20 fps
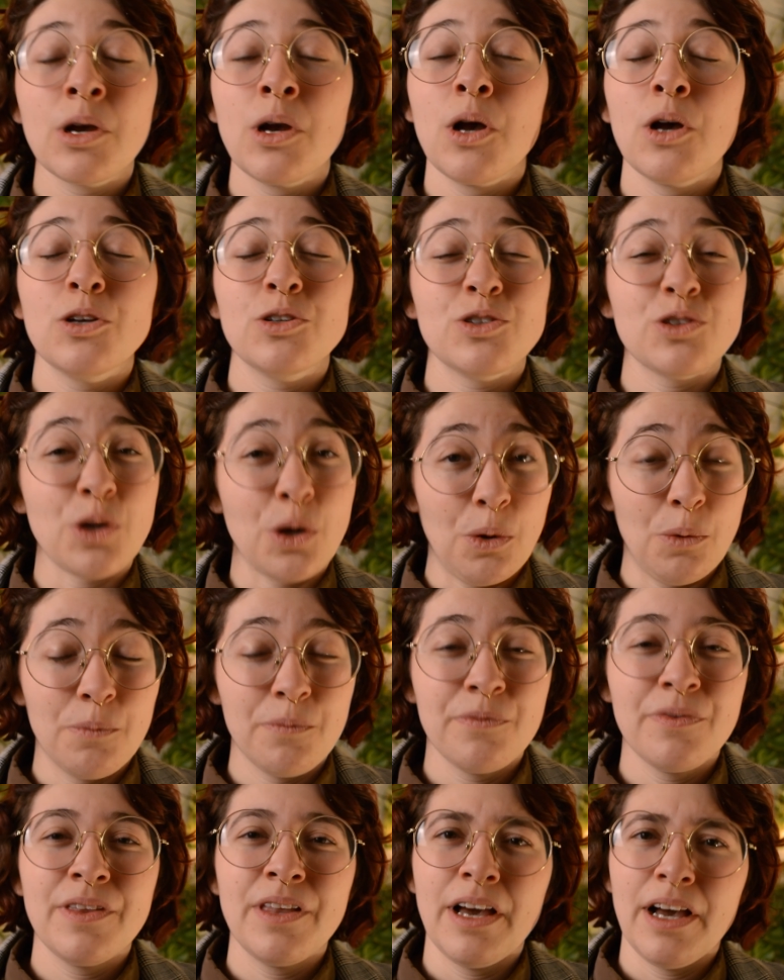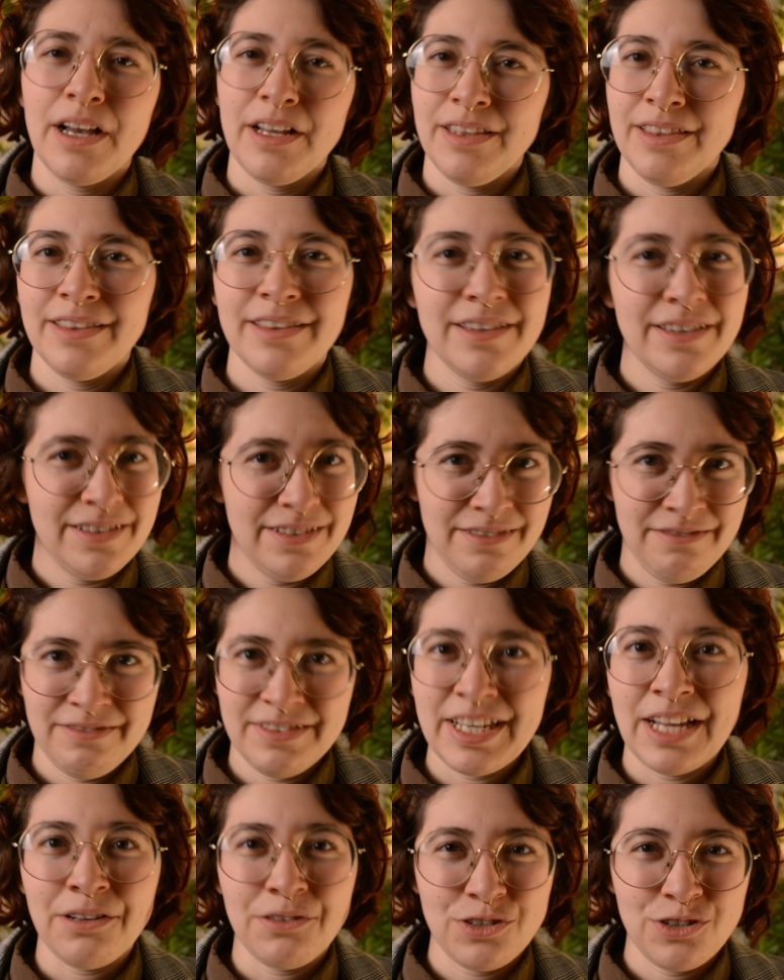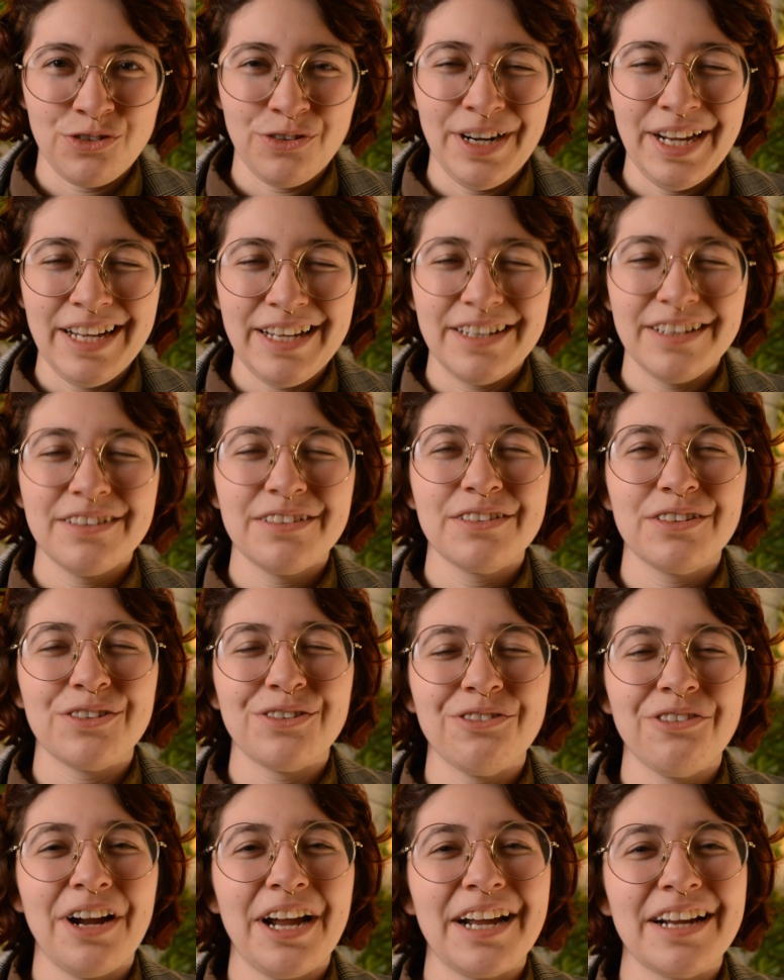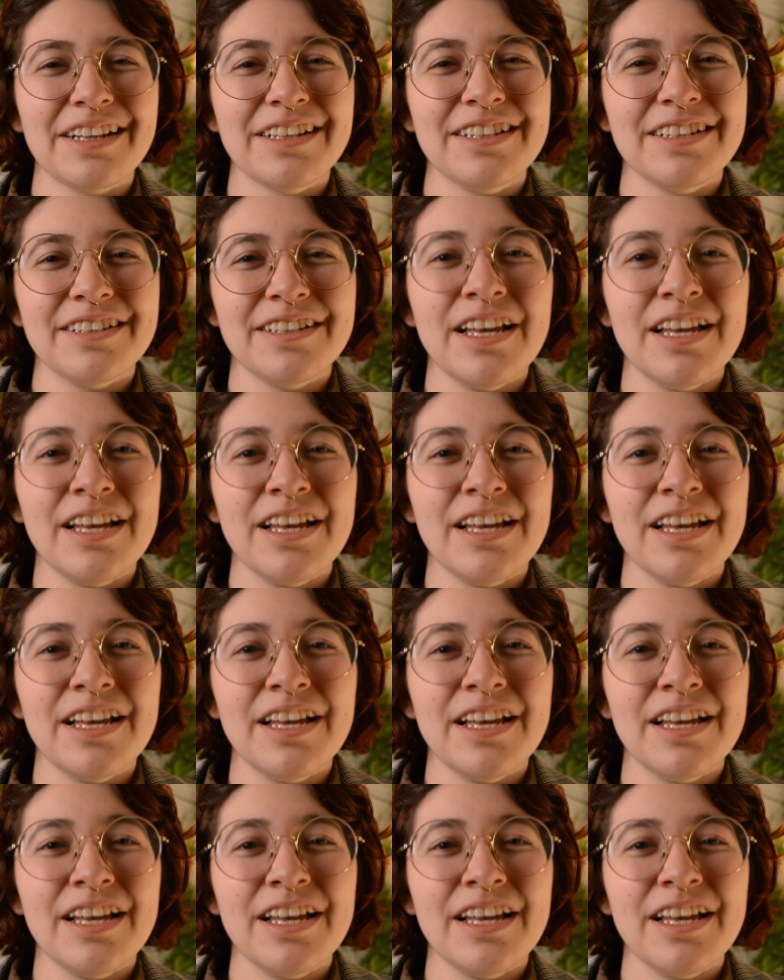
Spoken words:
So, sounds great, correct?